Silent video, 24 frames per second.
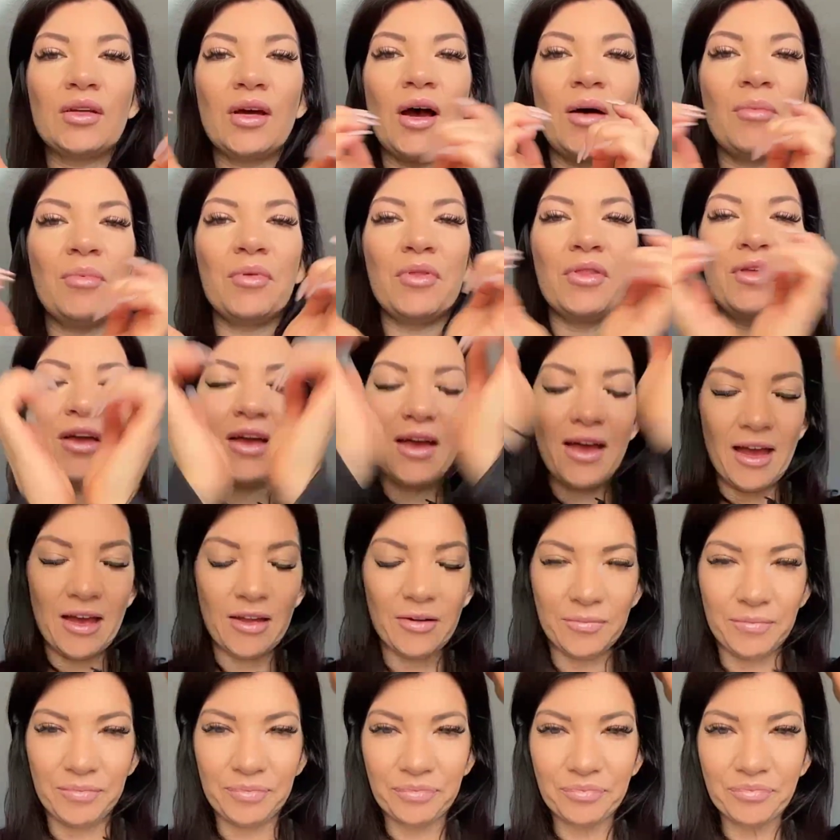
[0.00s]
Top of the
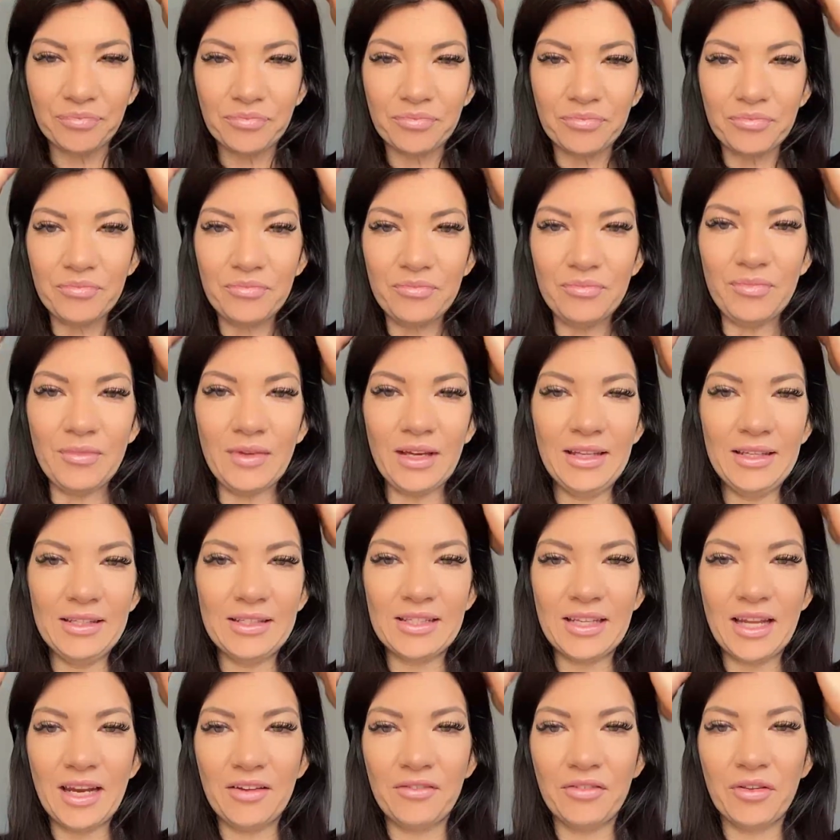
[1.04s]
head,
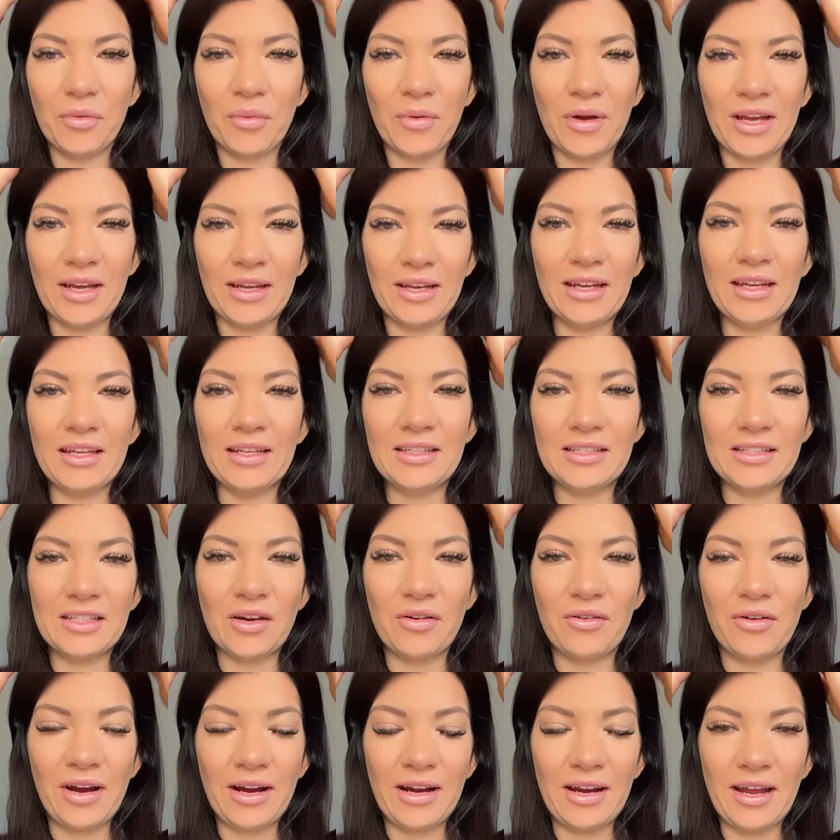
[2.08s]
instead of the way it is
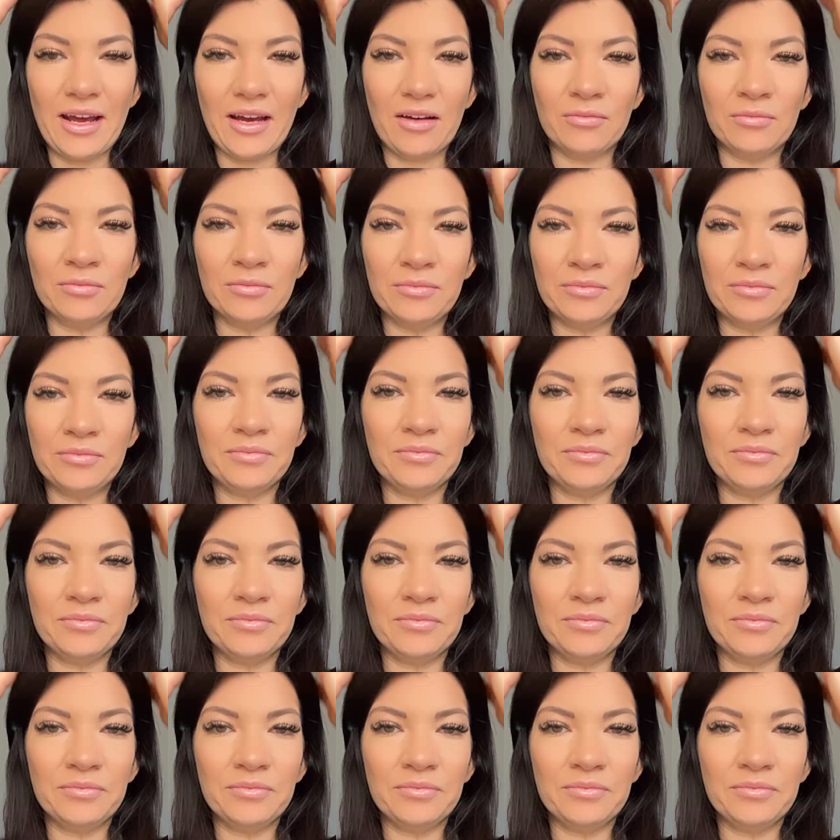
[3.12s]
right now.